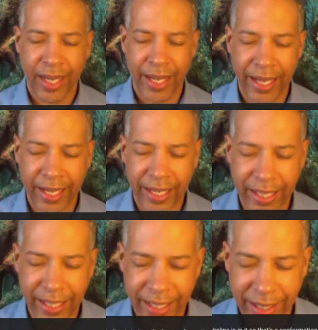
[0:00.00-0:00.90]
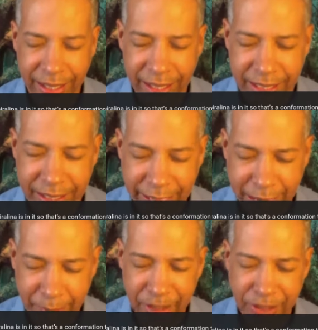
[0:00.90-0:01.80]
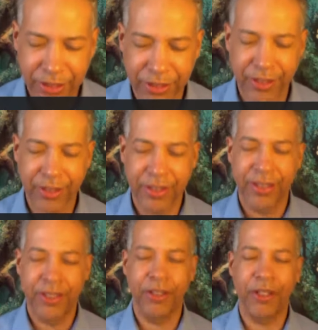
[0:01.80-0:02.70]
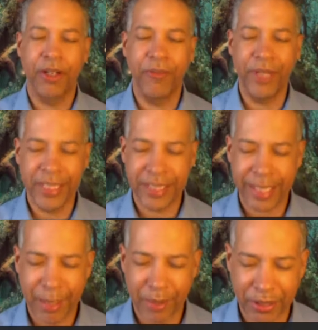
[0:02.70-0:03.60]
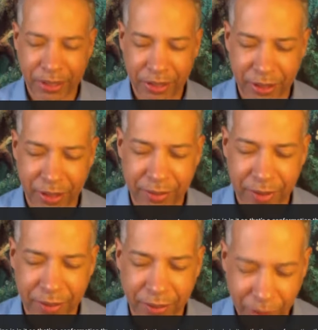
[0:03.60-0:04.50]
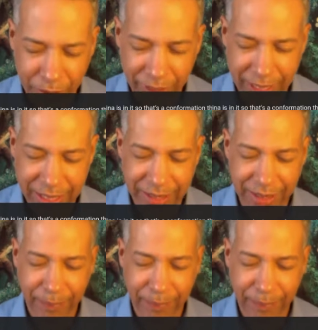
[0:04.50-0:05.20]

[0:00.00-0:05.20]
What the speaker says: a establisher or a reestablisher of wholeness.